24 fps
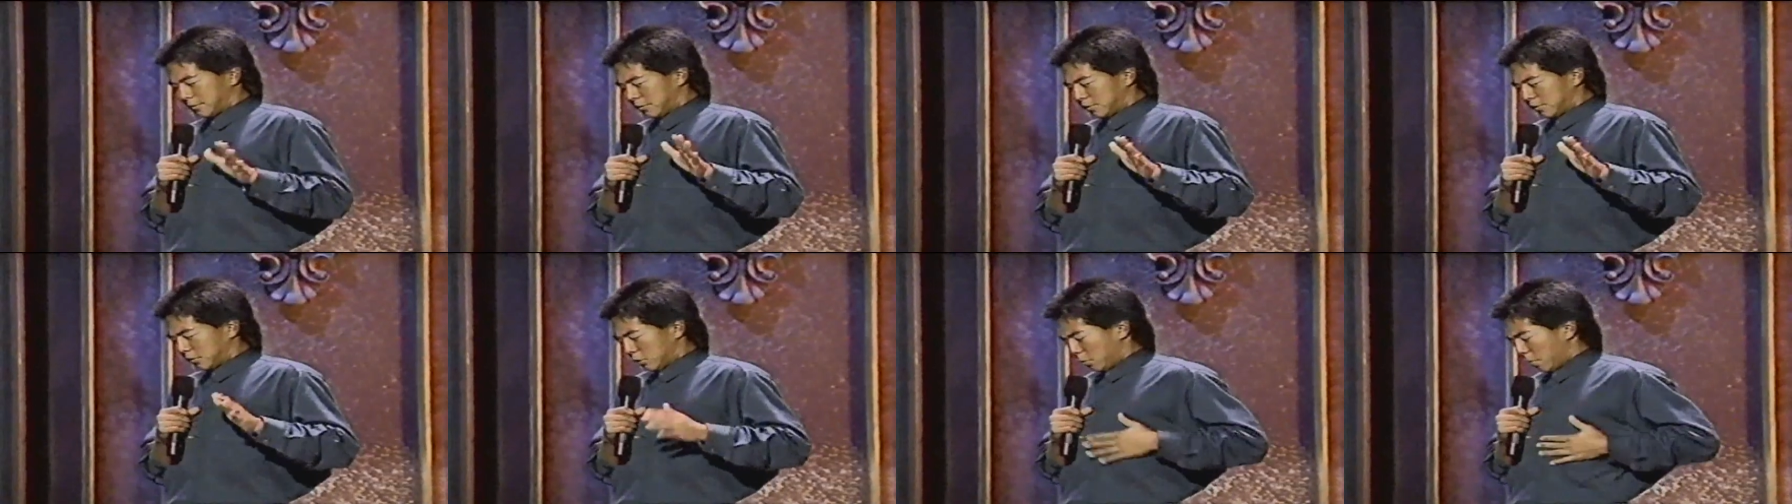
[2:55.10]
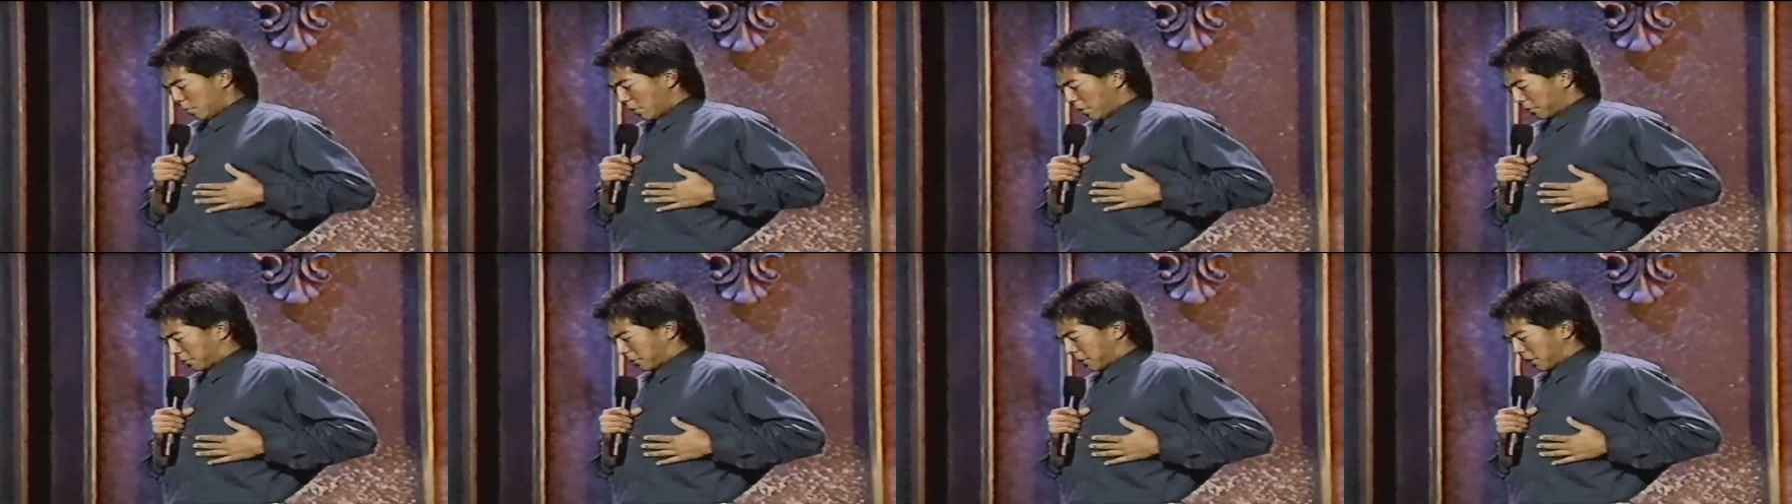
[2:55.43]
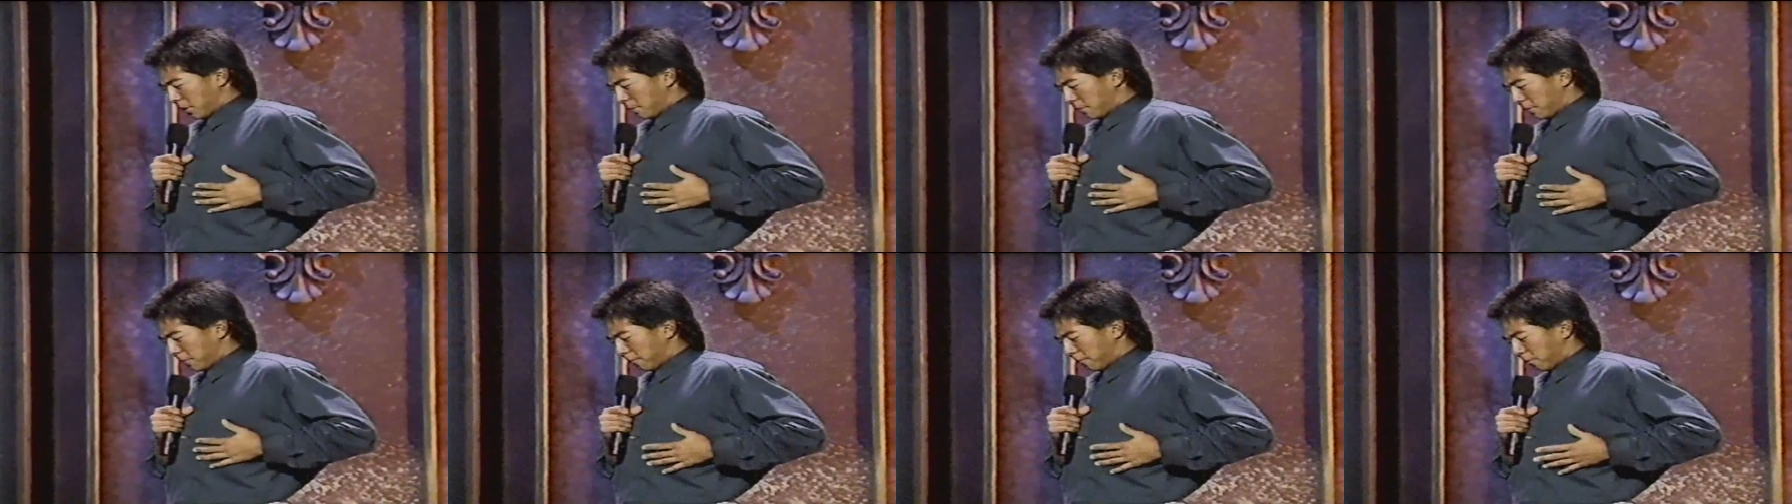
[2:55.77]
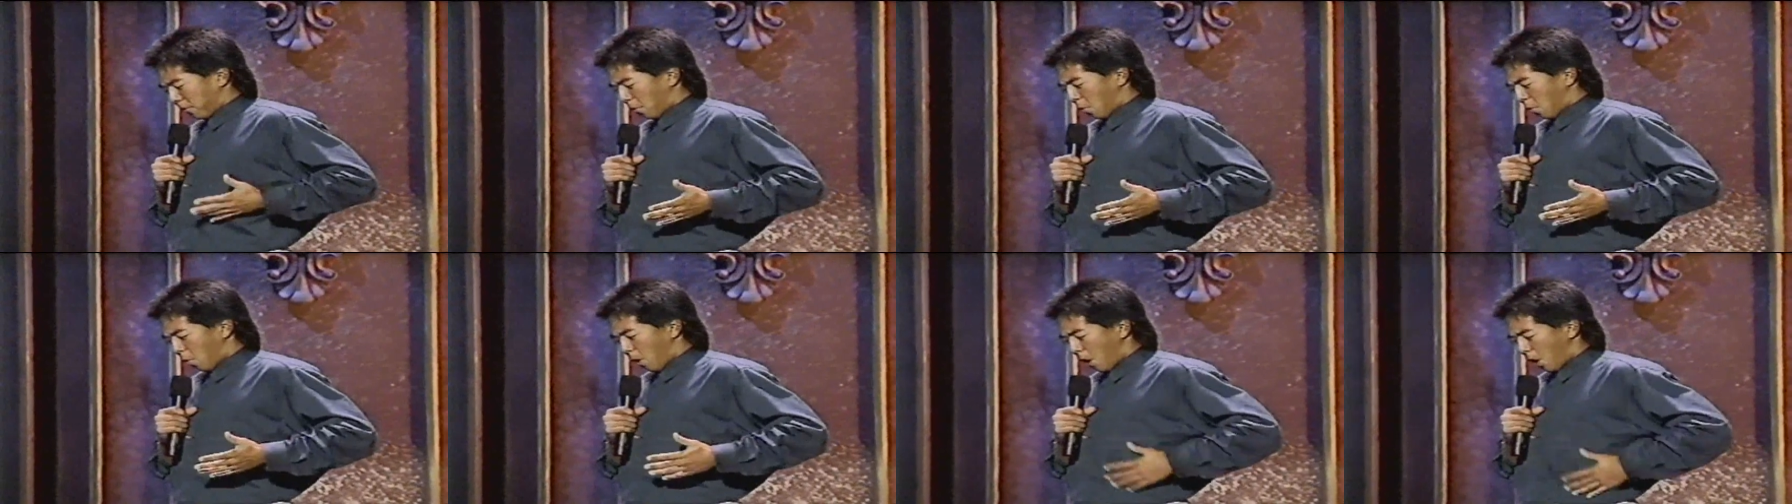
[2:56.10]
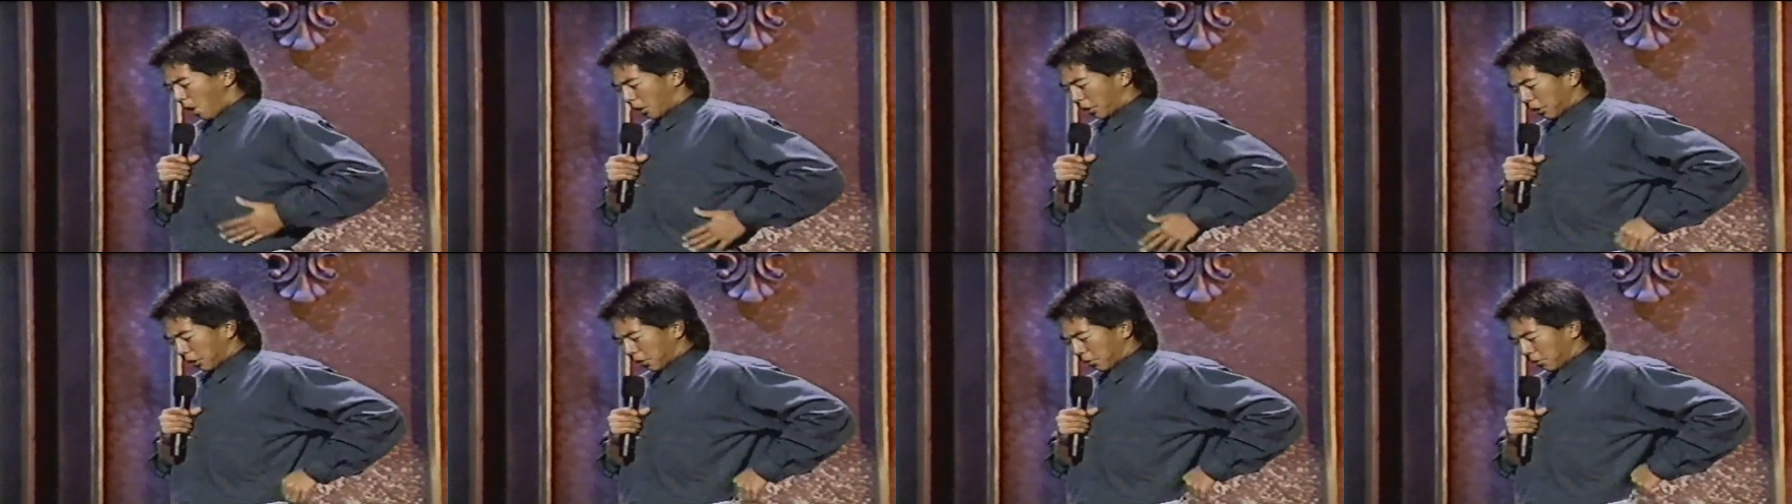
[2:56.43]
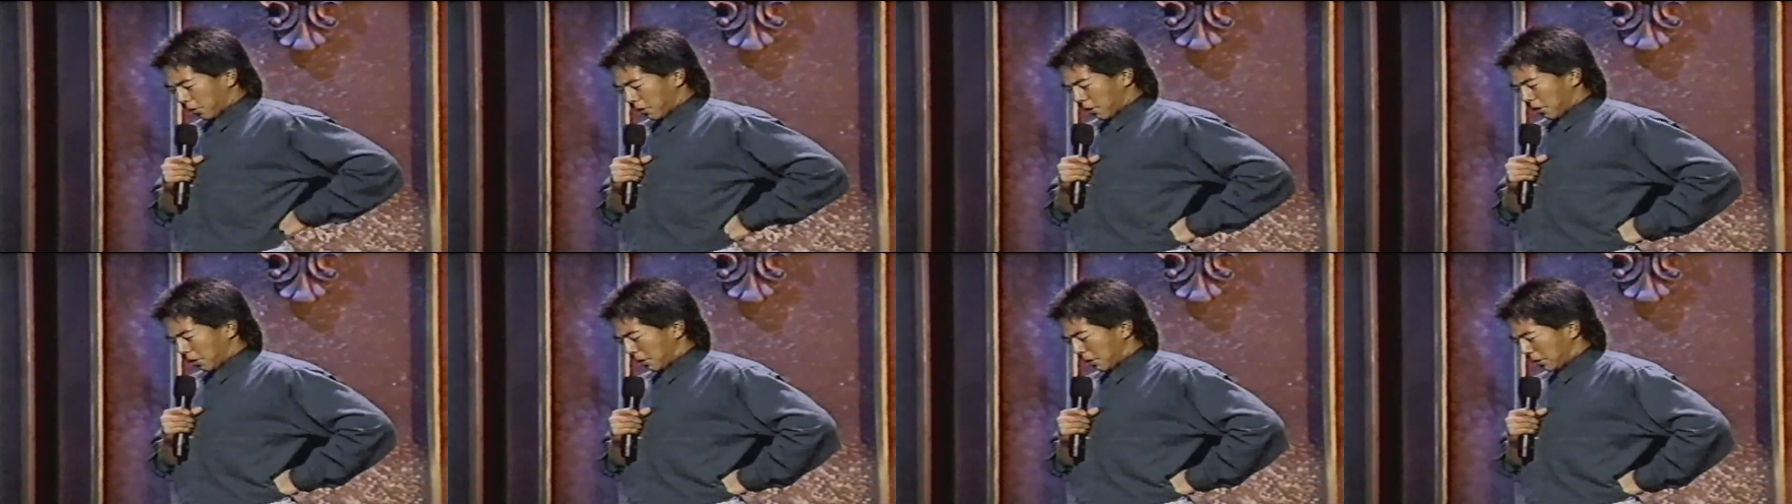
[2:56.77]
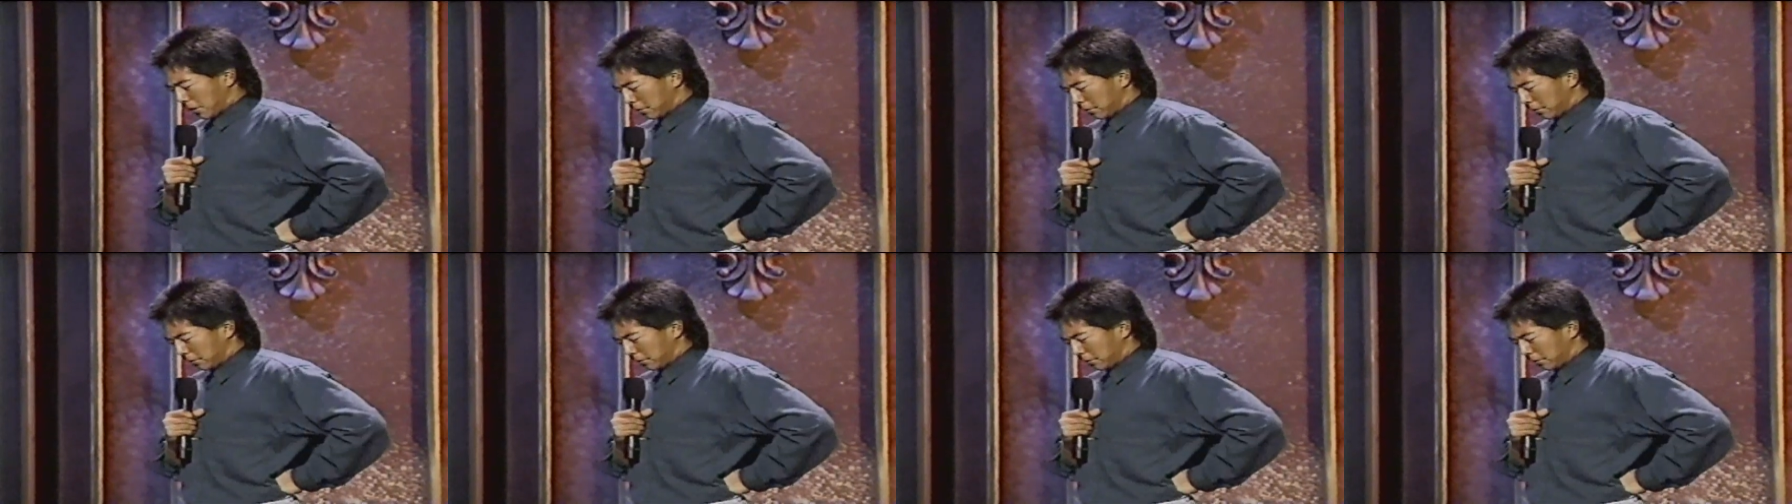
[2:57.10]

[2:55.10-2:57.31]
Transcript: "You better take me for a walk, Henry.